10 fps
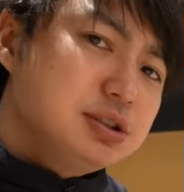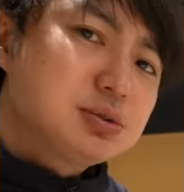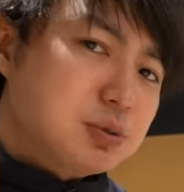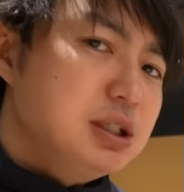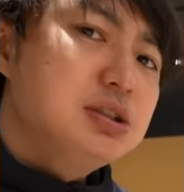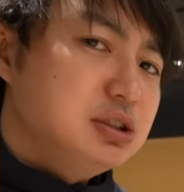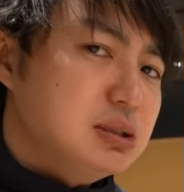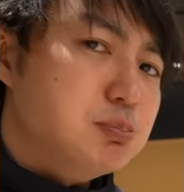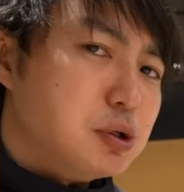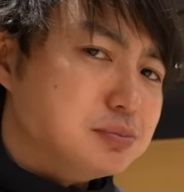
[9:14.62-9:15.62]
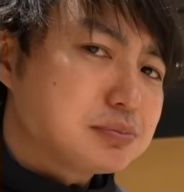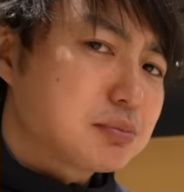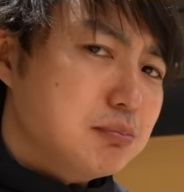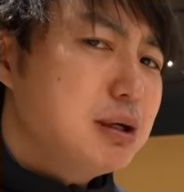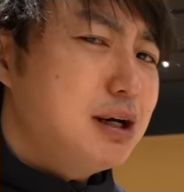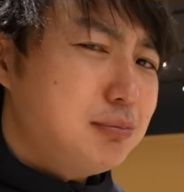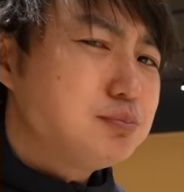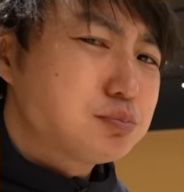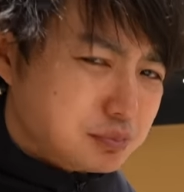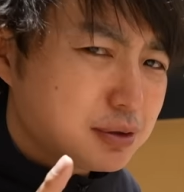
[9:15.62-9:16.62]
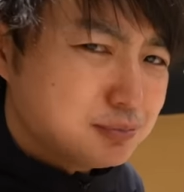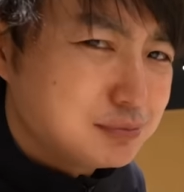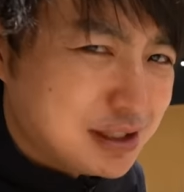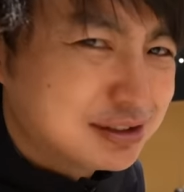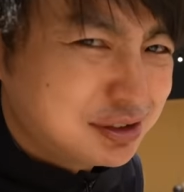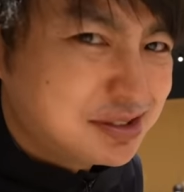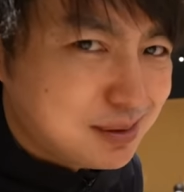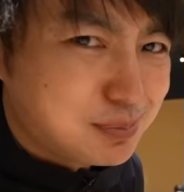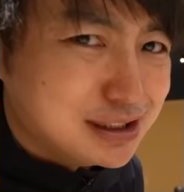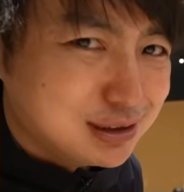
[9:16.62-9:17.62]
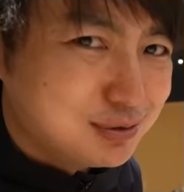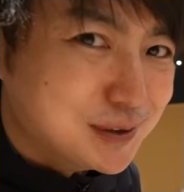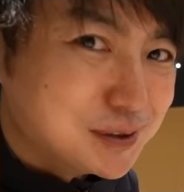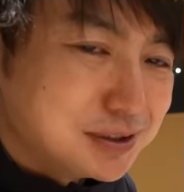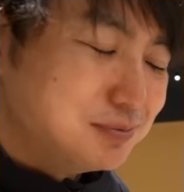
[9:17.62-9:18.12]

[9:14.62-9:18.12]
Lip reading: is really simple, but that's Japanese food.